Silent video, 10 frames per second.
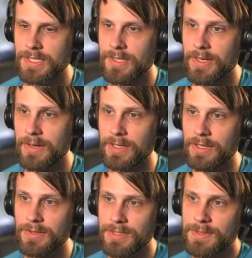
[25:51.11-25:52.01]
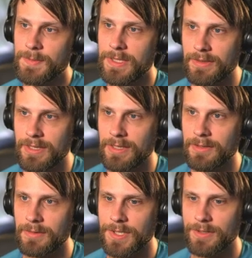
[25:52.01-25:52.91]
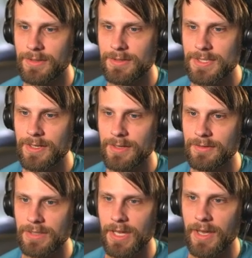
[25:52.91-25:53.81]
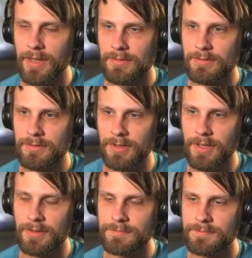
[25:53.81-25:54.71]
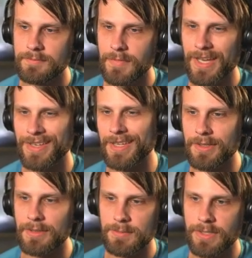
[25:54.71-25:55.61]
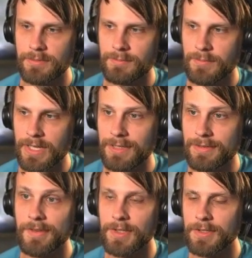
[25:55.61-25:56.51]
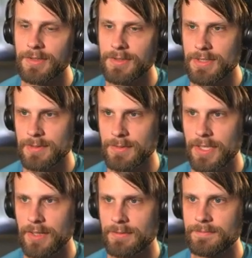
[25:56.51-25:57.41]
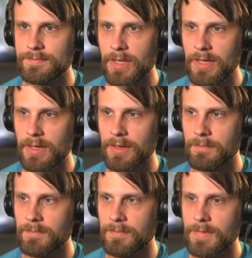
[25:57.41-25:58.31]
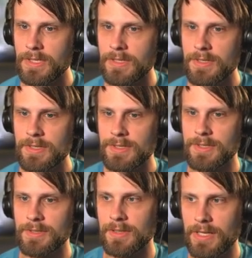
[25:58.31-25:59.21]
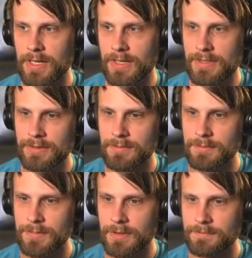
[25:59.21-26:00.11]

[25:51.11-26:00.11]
So now it could just be that they kill blood on the snow. Yeah. Okay not kill it, but make it difficult to play. Um, certainly not ideal, but...